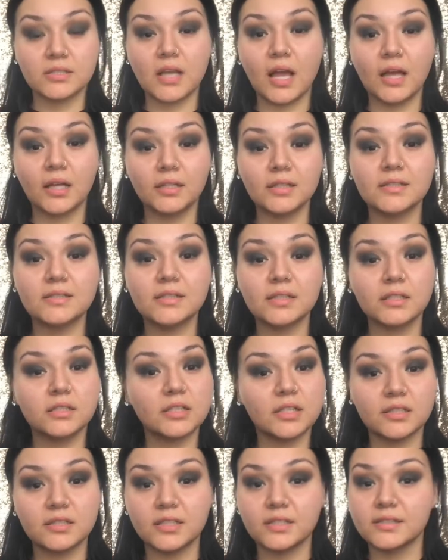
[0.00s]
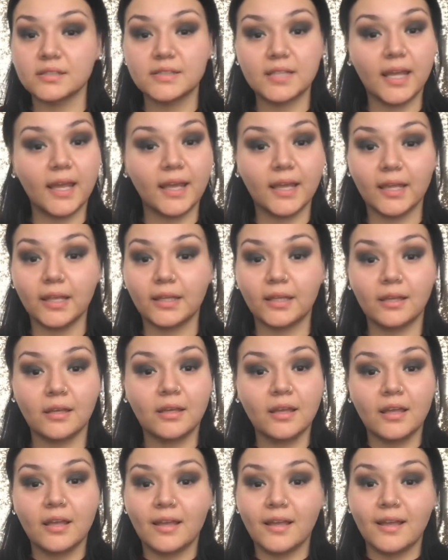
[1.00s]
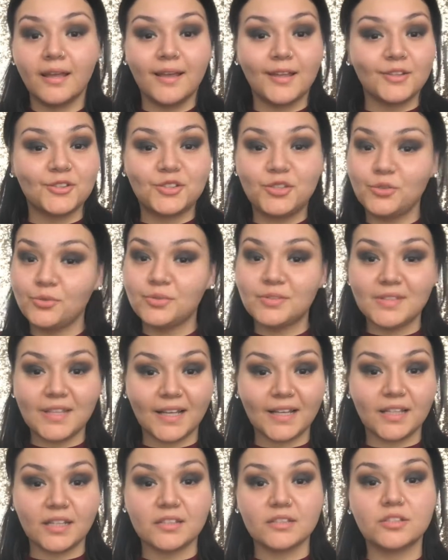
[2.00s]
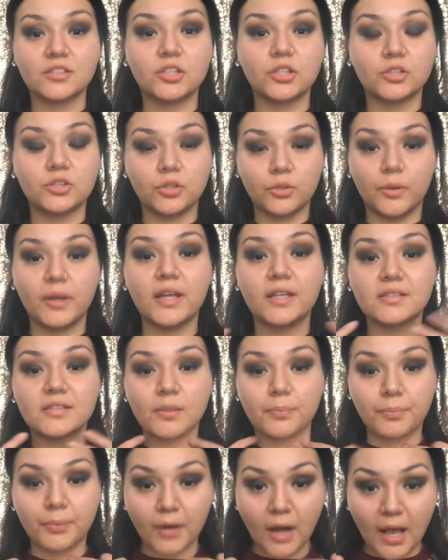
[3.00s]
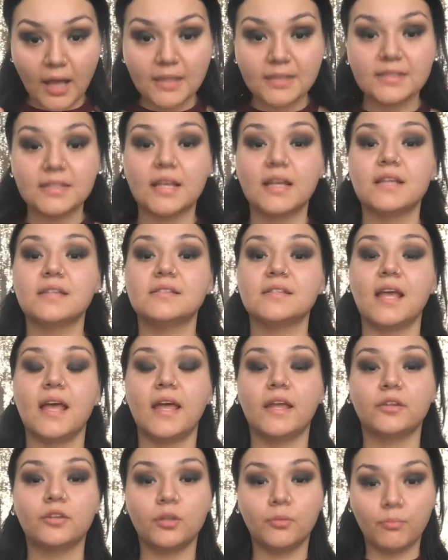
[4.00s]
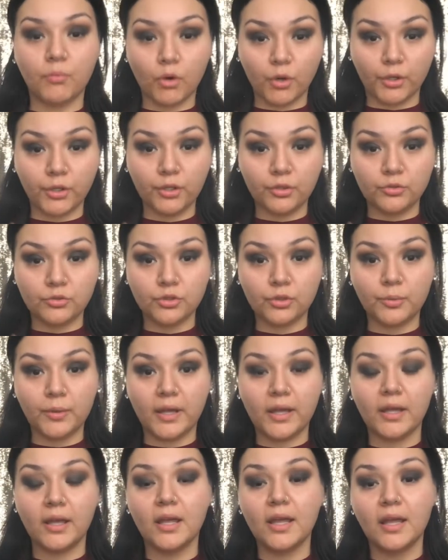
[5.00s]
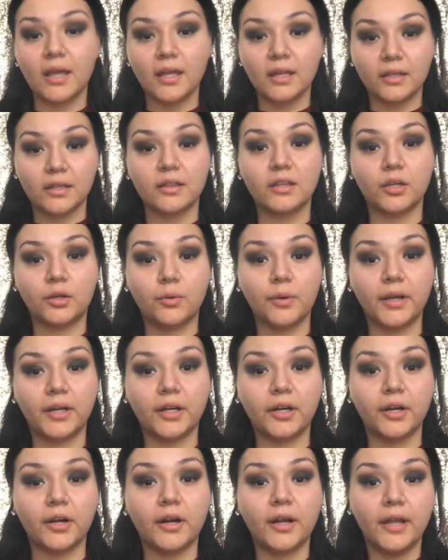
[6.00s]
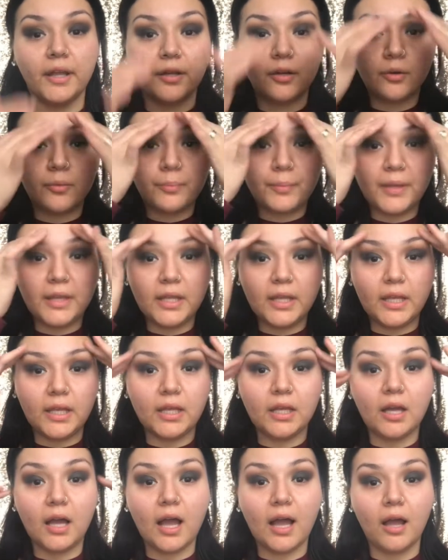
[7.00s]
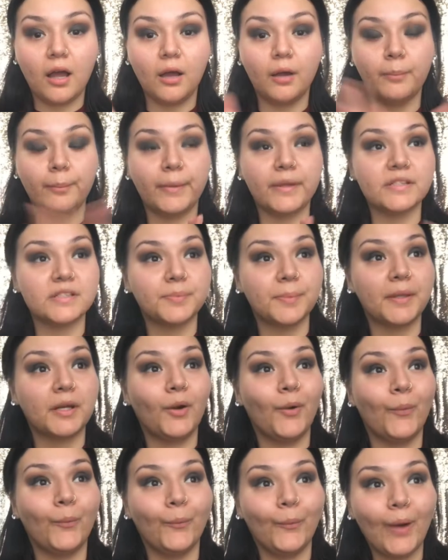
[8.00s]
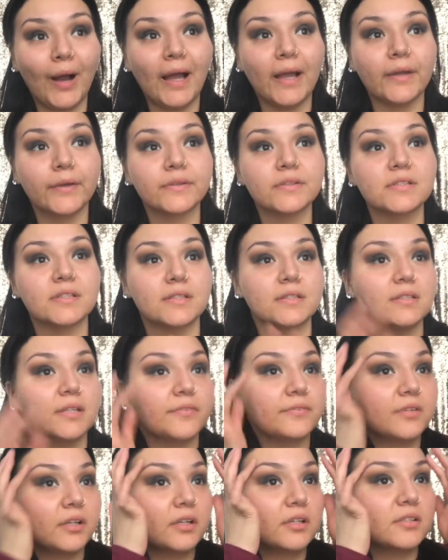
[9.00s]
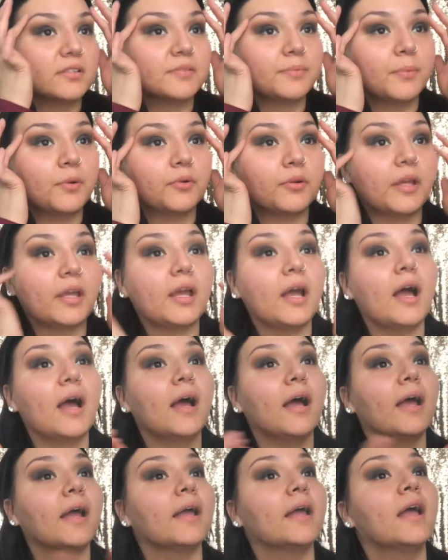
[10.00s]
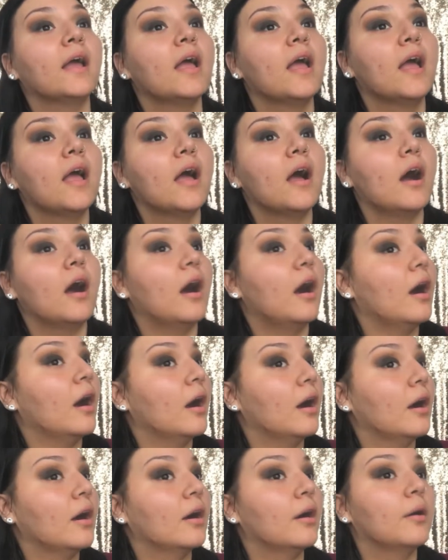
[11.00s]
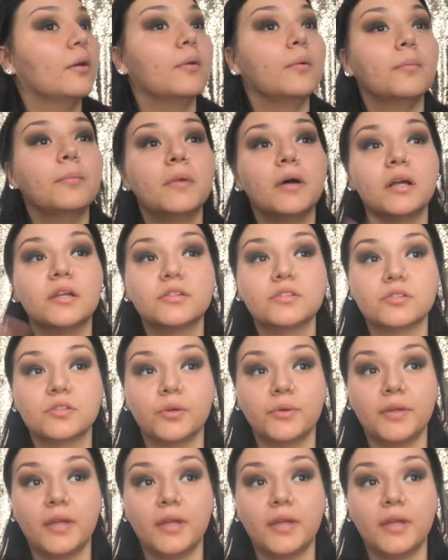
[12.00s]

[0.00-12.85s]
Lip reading: Honestly doesn't take 2 seconds to do. It's a process and the more you do it the quicker it'll be. It's been a while since I've done a smoky eye, so